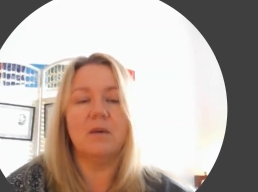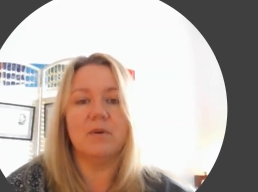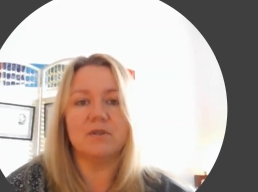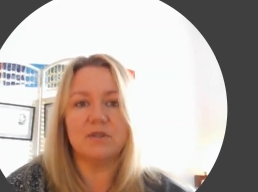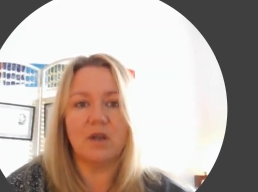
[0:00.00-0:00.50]

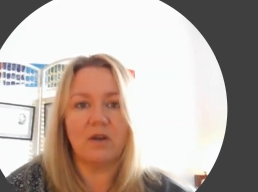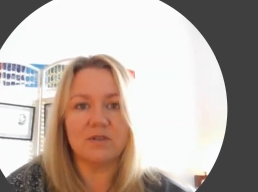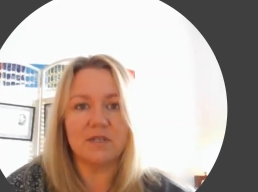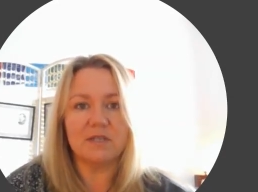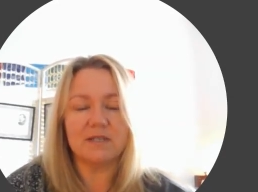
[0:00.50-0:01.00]
about
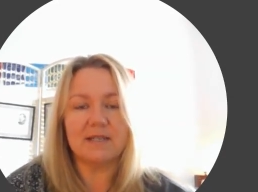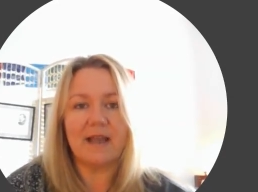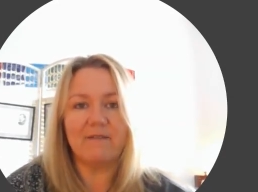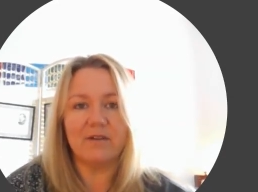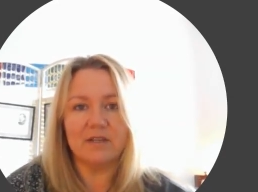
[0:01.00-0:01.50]
services,
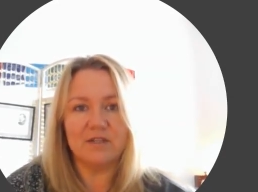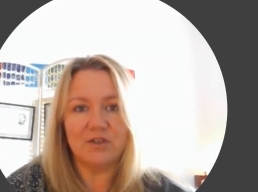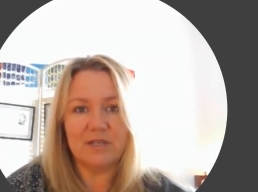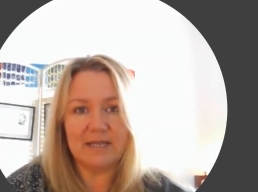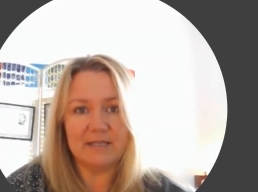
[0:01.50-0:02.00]
everything
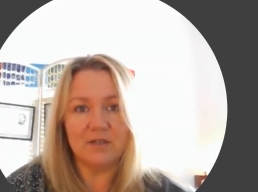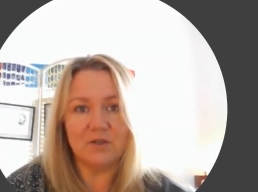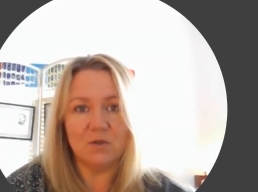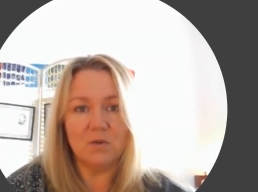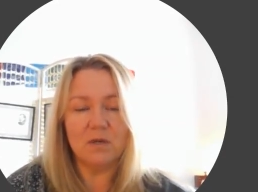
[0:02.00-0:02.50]
you need to
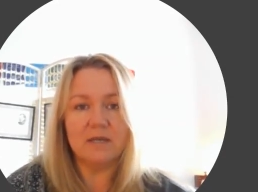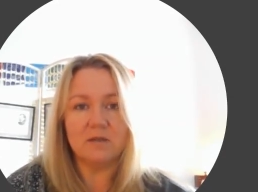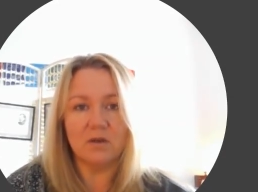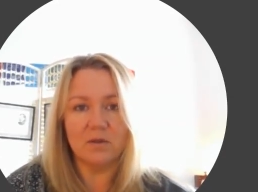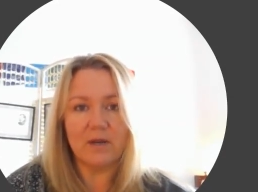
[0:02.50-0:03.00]
know
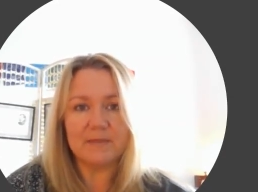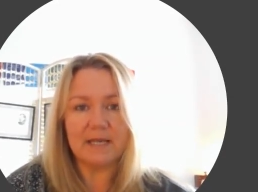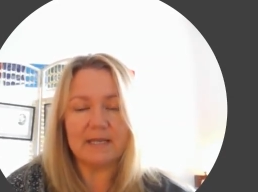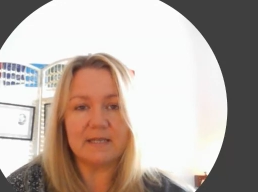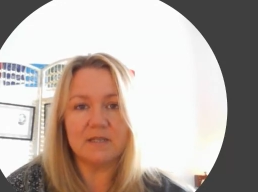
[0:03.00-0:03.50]
is on the
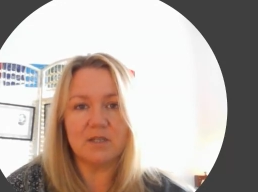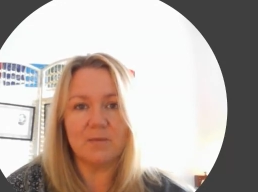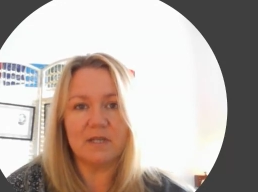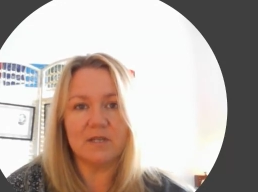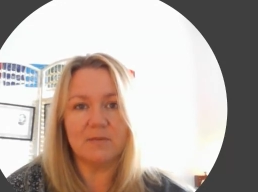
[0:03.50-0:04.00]
website
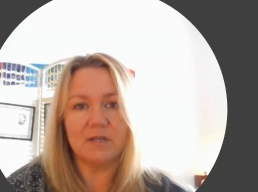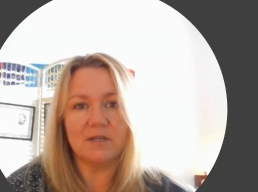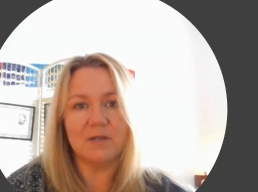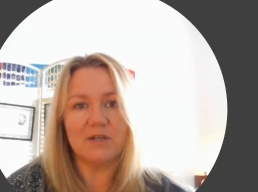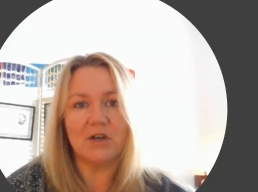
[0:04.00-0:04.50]

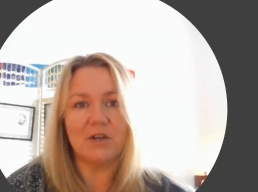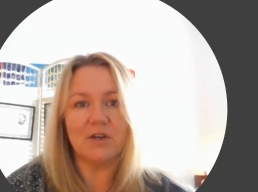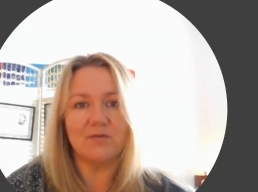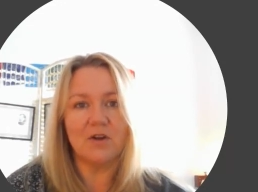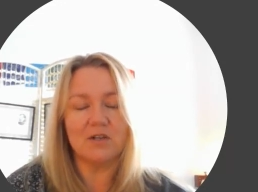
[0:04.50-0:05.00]

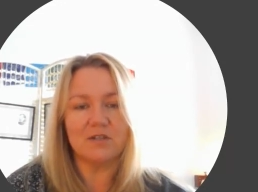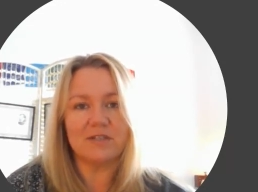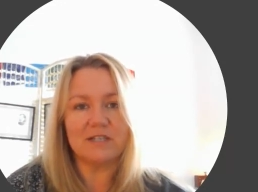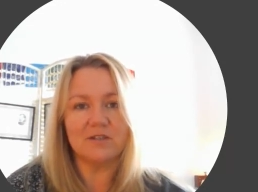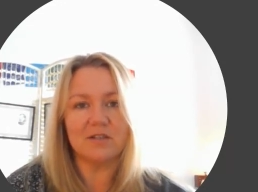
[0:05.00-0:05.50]

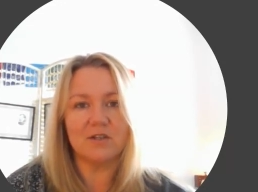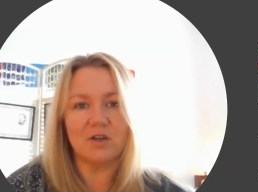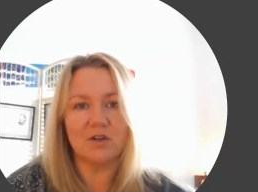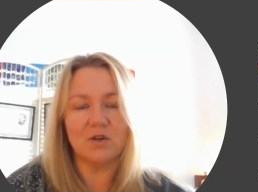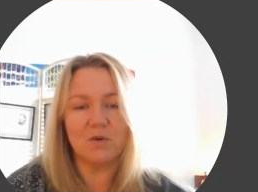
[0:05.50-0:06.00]

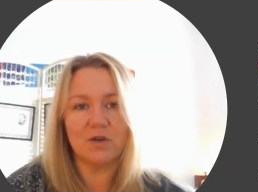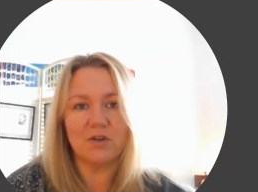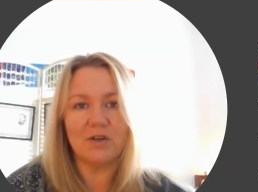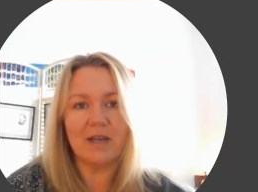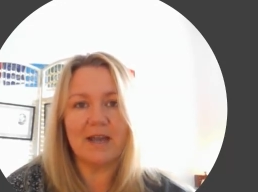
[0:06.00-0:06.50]

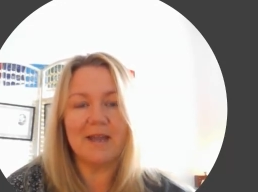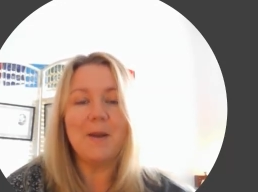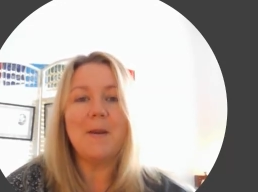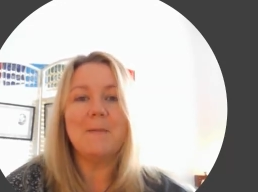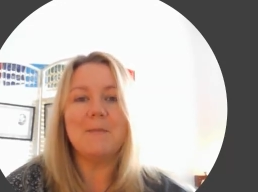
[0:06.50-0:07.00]
www.rocksandrituals.co.uk.
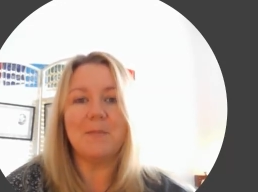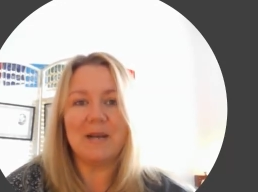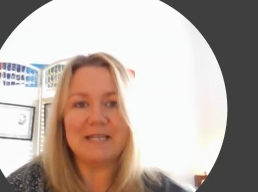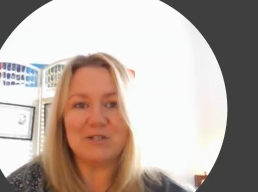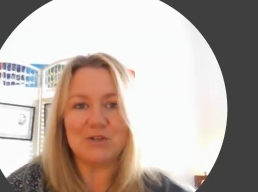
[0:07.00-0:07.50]
But
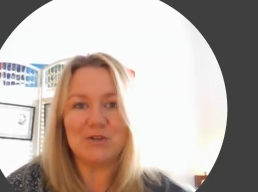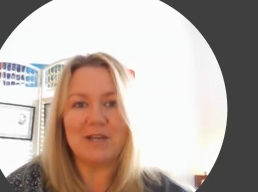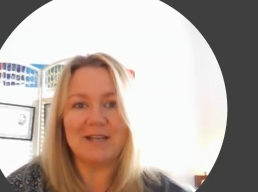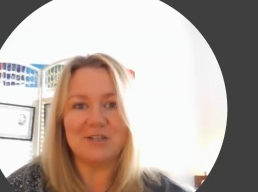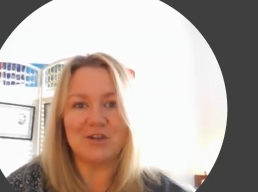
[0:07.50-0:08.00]
please do
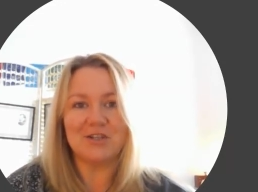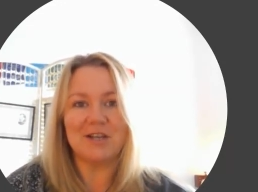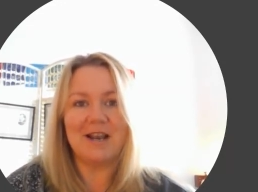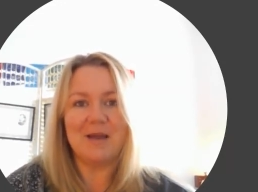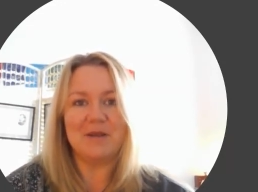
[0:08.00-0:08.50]
get in touch,
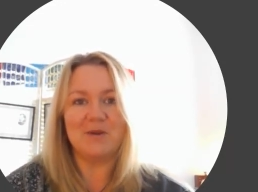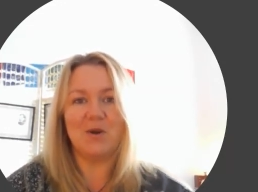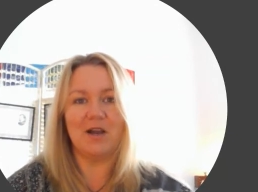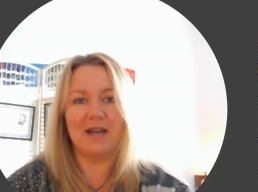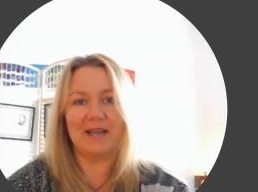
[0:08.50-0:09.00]
let me
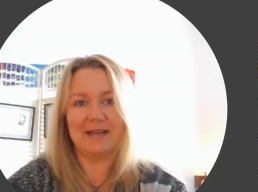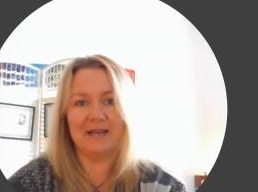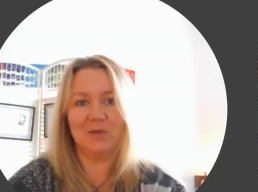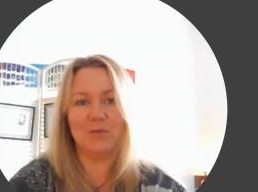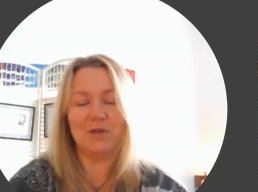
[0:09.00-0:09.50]
know how I can
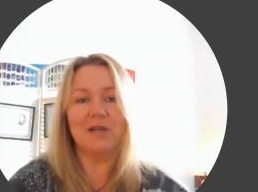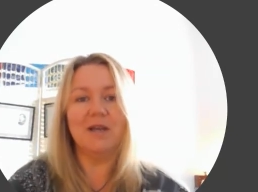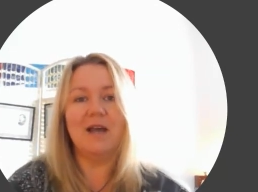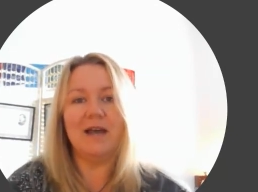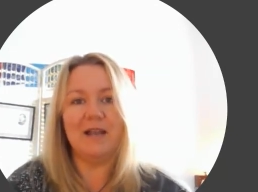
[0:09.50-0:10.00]
help you,
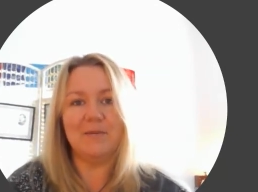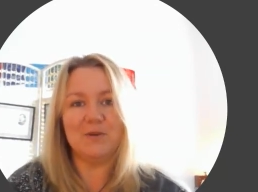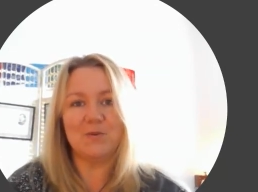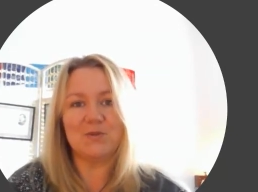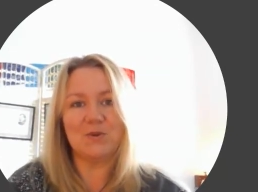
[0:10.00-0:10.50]
and let me
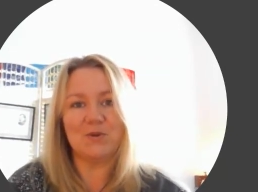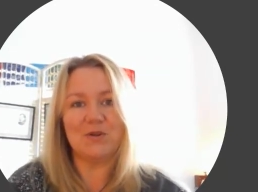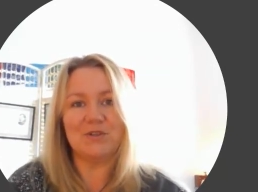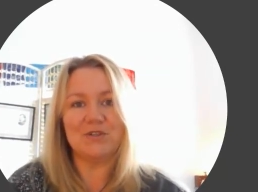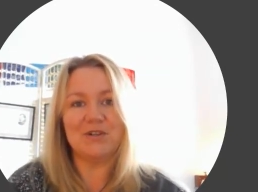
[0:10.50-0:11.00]
know what's going
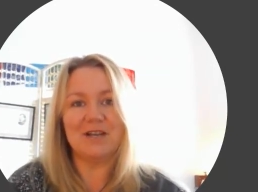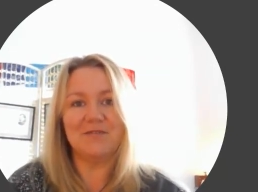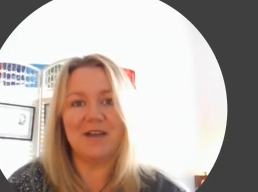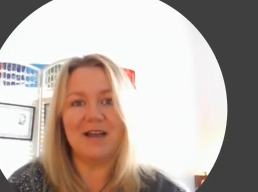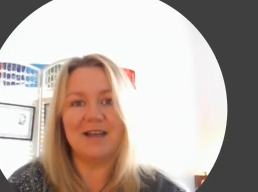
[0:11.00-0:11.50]
on in your
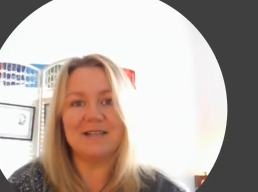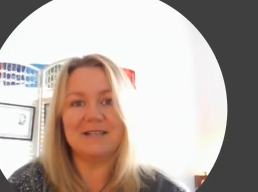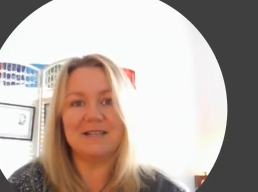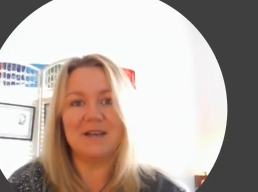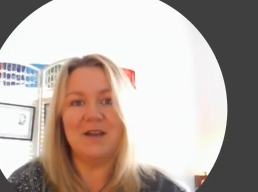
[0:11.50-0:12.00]
life
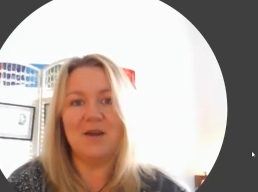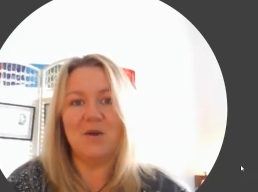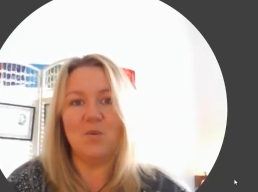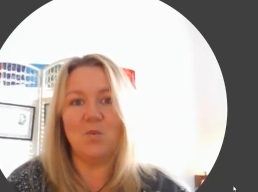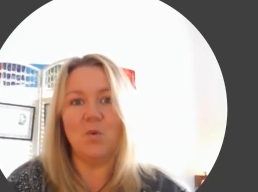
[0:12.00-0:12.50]
and
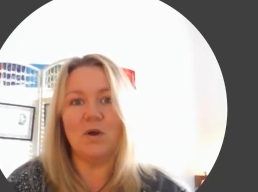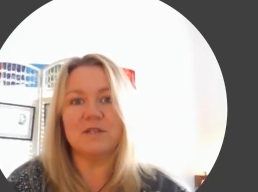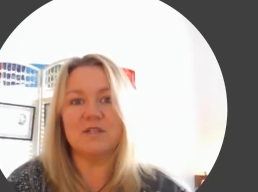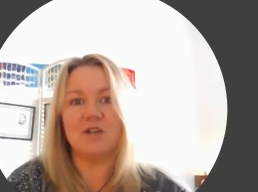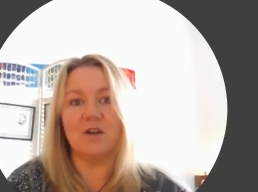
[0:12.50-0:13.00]

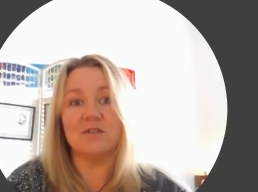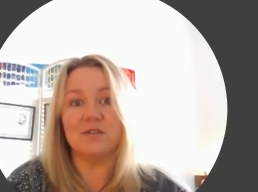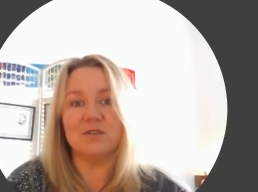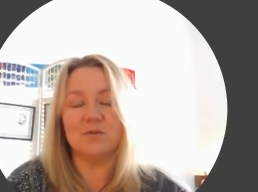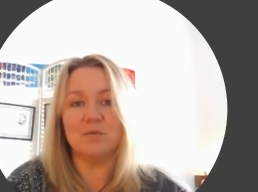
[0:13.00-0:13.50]
what
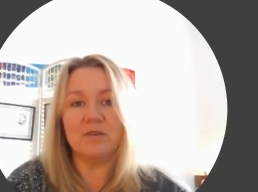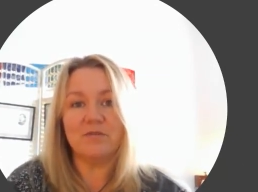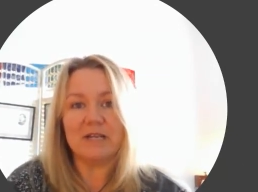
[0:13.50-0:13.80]
services would be